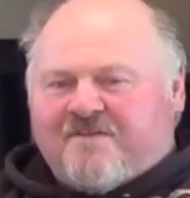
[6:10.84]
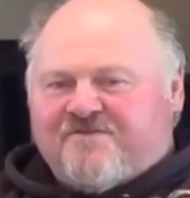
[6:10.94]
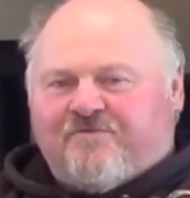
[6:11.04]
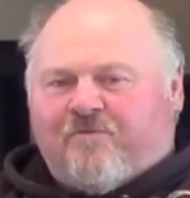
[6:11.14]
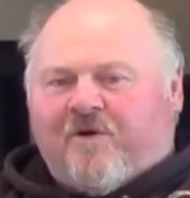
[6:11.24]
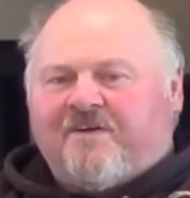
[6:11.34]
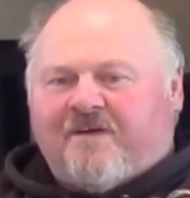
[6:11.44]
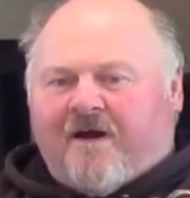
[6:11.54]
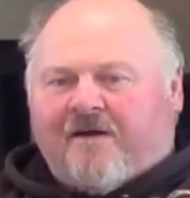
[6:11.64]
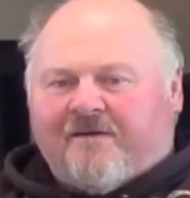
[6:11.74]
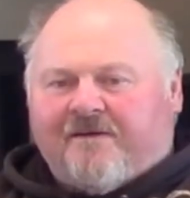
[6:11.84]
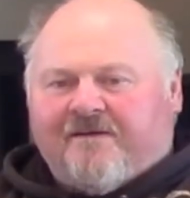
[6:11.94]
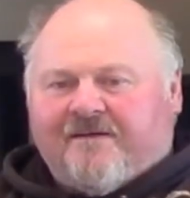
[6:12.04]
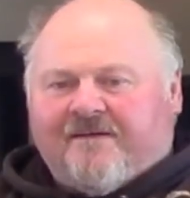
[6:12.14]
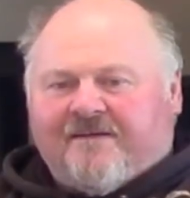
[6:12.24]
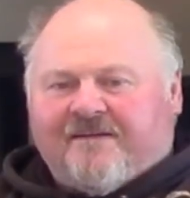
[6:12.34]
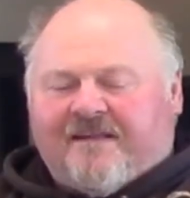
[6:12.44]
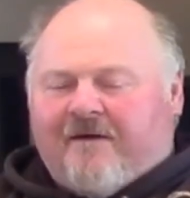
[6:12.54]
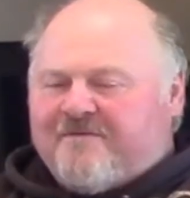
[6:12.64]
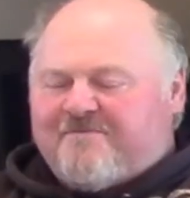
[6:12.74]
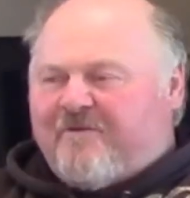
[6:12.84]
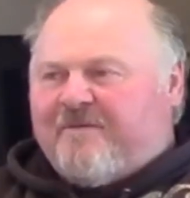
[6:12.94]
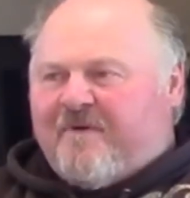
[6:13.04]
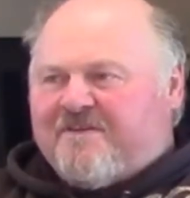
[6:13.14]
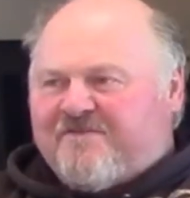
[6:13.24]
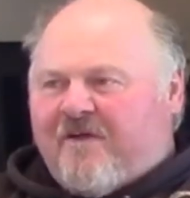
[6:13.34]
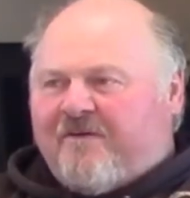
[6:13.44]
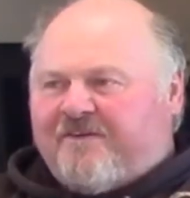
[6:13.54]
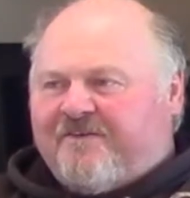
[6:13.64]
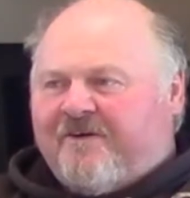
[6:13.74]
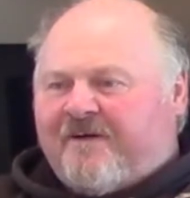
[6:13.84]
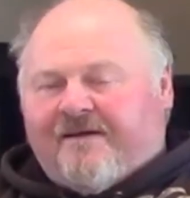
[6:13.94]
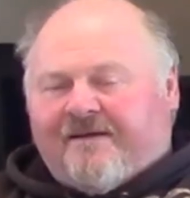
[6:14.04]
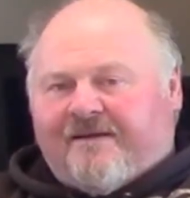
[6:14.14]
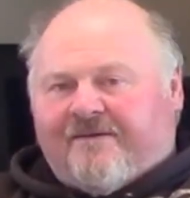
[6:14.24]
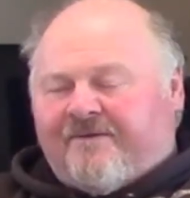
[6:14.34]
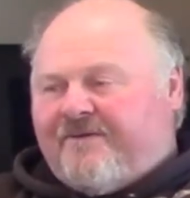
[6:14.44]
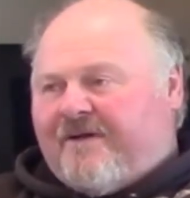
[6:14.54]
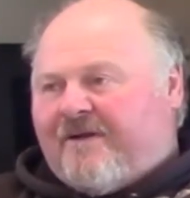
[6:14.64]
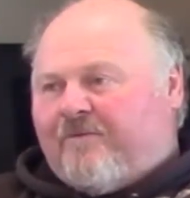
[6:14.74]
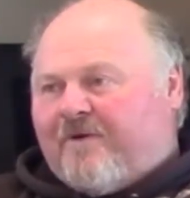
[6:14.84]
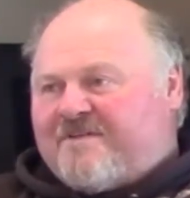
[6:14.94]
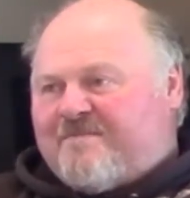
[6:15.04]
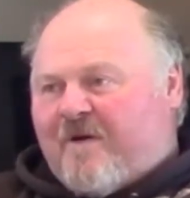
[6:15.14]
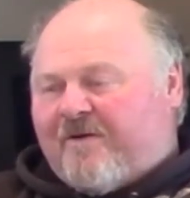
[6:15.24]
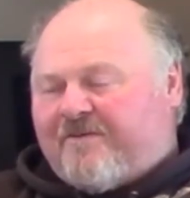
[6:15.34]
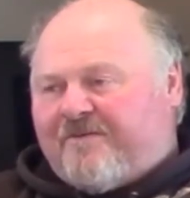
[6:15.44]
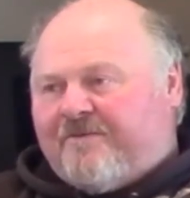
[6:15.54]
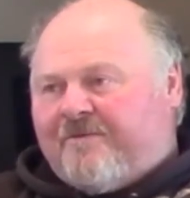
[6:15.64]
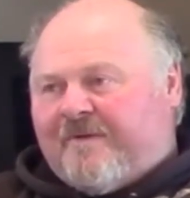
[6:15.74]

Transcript: as you worked hard, that was pretty much all it took. You know, you gotta work smart too,